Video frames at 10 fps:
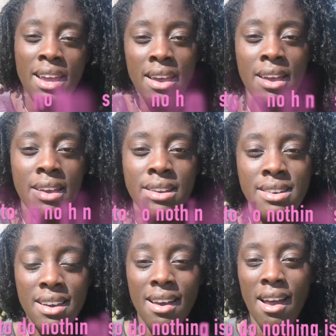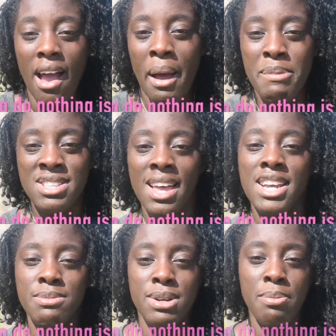and I'm
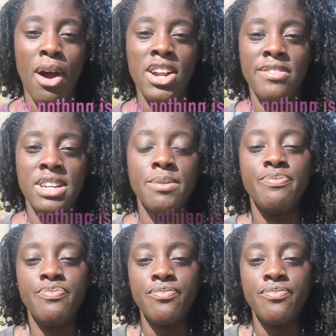excited to be a part of it.